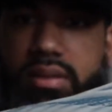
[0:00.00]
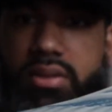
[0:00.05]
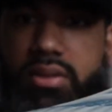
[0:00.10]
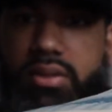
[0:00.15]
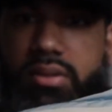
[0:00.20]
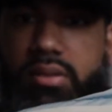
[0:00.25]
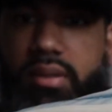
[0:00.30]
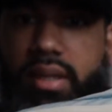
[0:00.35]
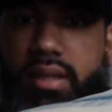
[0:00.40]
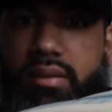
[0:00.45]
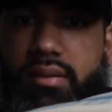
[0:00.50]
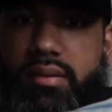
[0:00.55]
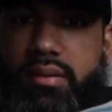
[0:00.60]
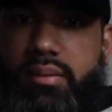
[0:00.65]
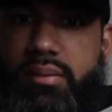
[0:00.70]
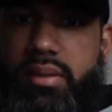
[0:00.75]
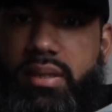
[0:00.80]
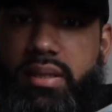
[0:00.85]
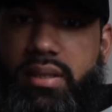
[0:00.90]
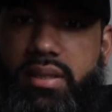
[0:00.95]
shoe. I don't know
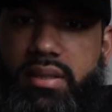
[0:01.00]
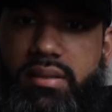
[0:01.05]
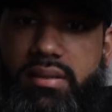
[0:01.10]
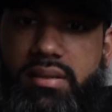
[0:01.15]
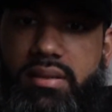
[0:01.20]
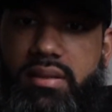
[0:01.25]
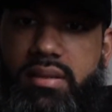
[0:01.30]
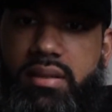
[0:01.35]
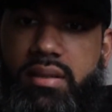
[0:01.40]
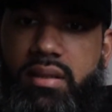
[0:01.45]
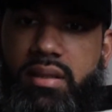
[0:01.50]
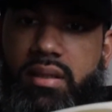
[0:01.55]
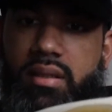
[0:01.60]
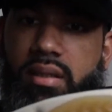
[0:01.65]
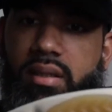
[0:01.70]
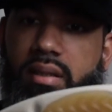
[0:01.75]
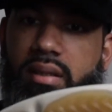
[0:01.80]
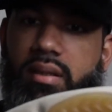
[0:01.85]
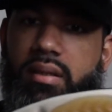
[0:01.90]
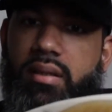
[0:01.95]
what is.
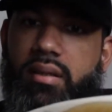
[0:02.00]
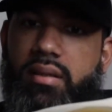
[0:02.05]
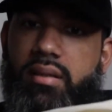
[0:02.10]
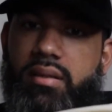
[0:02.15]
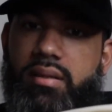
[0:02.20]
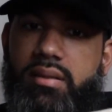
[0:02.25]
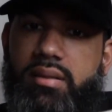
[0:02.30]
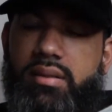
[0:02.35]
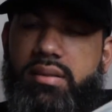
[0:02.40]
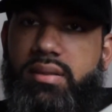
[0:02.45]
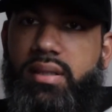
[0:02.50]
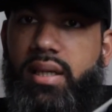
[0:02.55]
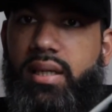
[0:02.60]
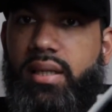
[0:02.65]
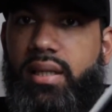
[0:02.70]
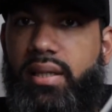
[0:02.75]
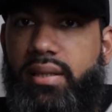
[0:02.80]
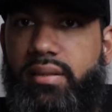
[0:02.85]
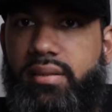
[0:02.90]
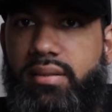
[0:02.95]
It's got
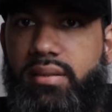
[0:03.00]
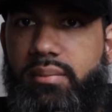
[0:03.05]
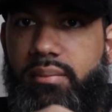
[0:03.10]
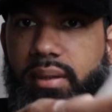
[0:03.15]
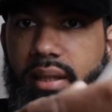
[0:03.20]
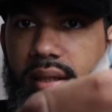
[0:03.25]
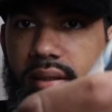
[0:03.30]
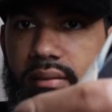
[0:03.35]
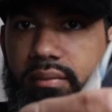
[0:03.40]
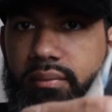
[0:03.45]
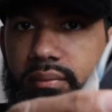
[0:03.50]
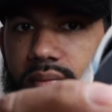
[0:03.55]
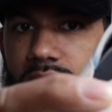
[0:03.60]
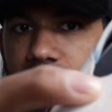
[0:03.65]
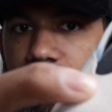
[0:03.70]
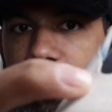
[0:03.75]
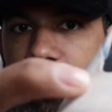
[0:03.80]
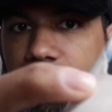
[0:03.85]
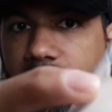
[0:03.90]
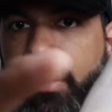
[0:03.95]
like some
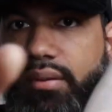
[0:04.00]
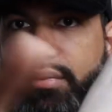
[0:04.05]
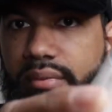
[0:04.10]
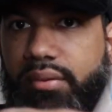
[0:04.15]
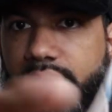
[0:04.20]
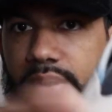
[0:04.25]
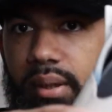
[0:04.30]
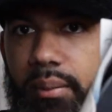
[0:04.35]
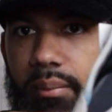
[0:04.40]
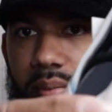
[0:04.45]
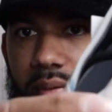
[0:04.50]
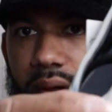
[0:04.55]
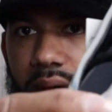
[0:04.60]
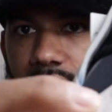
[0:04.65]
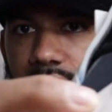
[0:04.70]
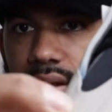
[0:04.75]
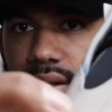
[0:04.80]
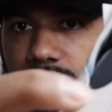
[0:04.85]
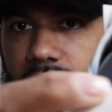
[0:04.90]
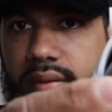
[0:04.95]
tough grip
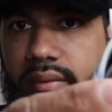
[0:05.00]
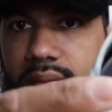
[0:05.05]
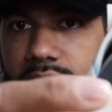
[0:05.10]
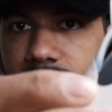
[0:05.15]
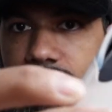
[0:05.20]
right here.